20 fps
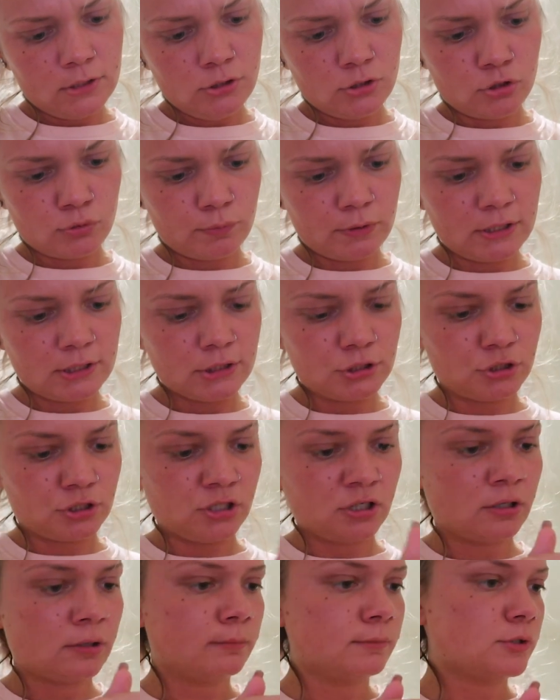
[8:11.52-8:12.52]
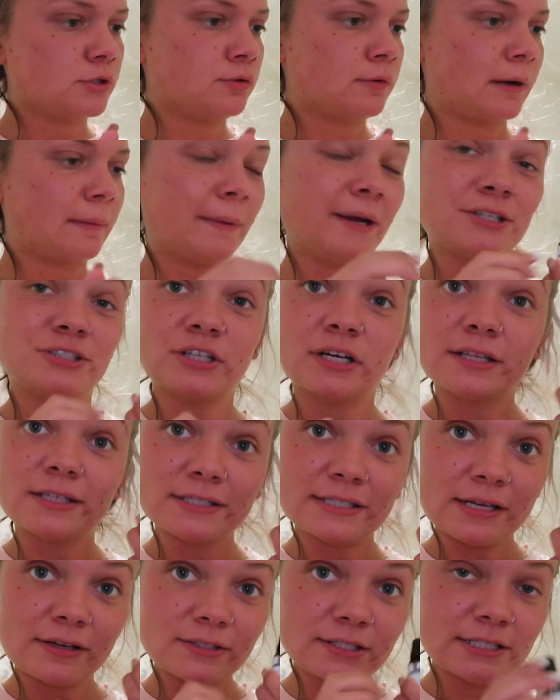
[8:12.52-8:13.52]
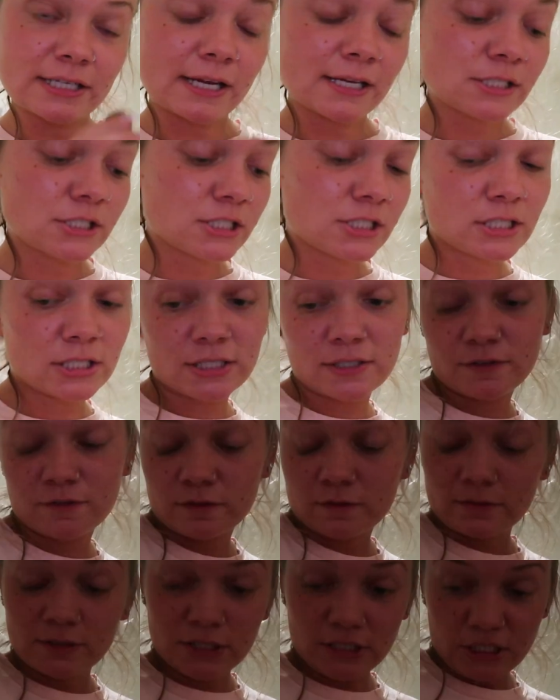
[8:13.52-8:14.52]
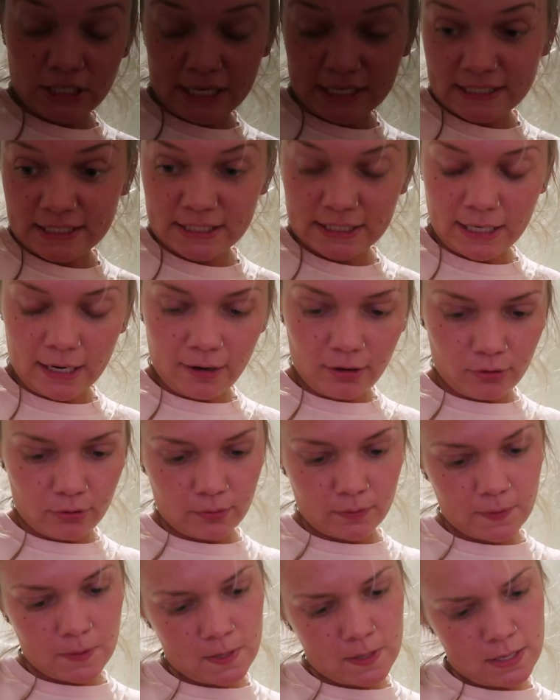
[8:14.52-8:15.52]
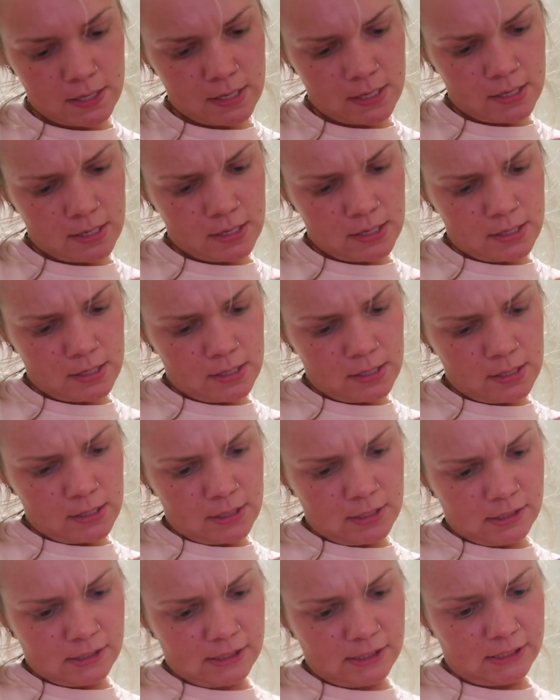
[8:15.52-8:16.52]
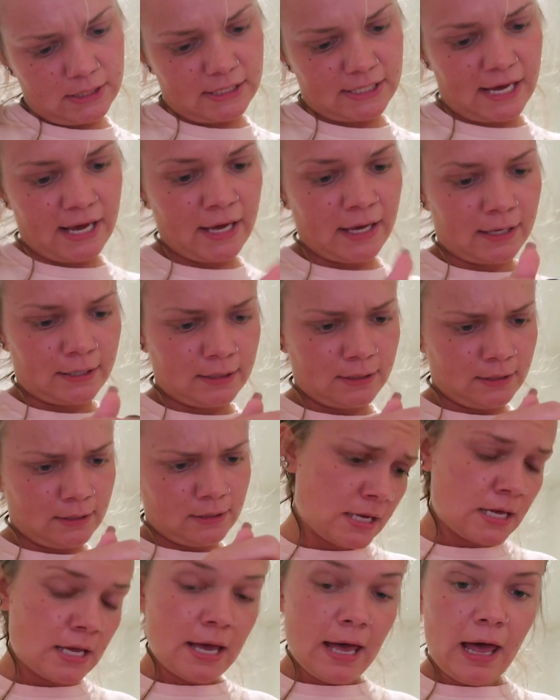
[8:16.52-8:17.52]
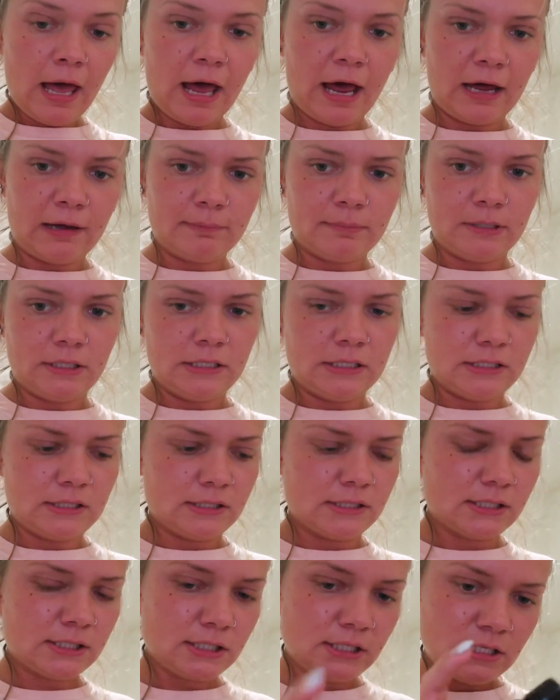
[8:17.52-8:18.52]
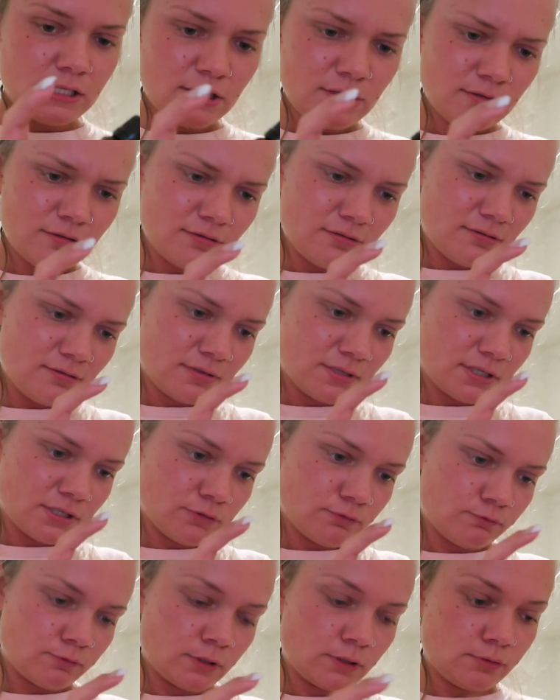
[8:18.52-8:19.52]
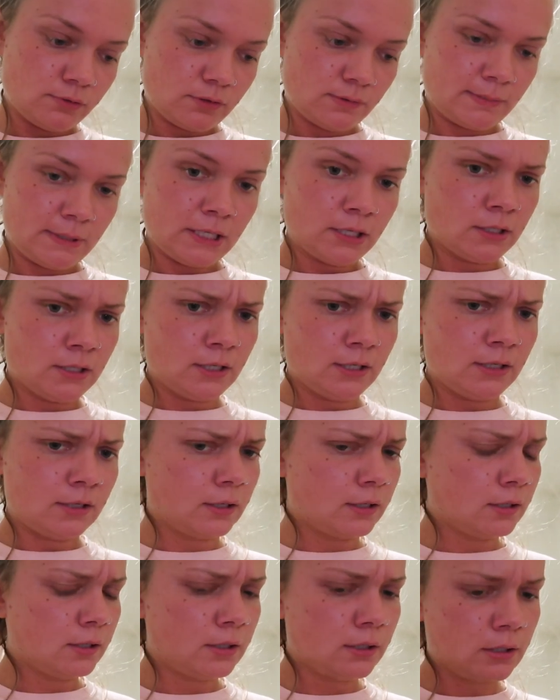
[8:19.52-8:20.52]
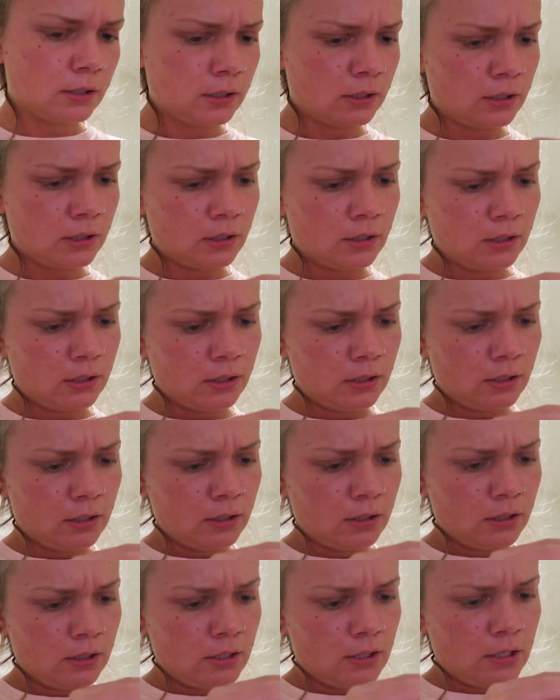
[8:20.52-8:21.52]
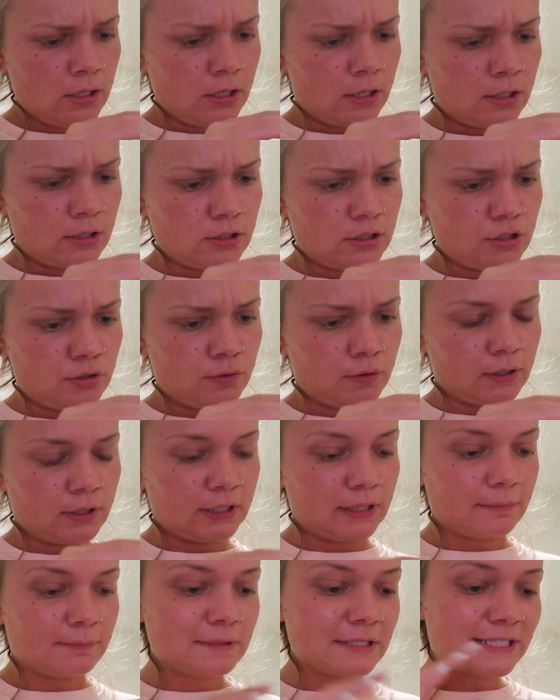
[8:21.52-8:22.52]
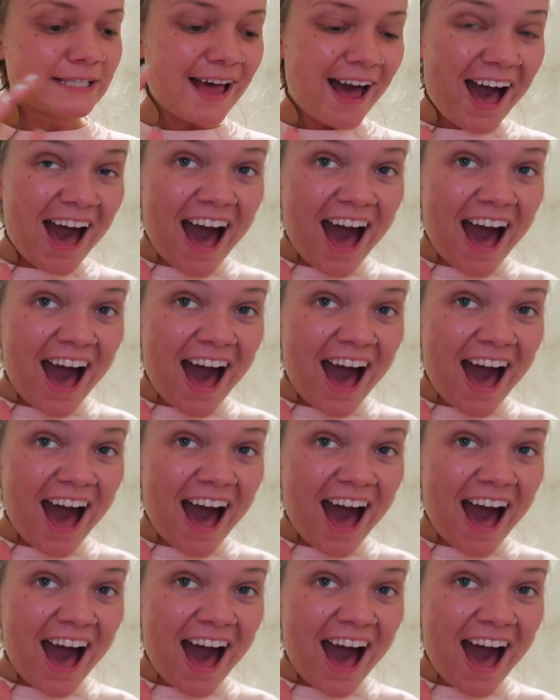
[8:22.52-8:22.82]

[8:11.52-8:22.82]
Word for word: sweet dreams. Oh, I might try this out tonight just to test it out. Zen, happiness, cute, rosemary, and eucalyptus.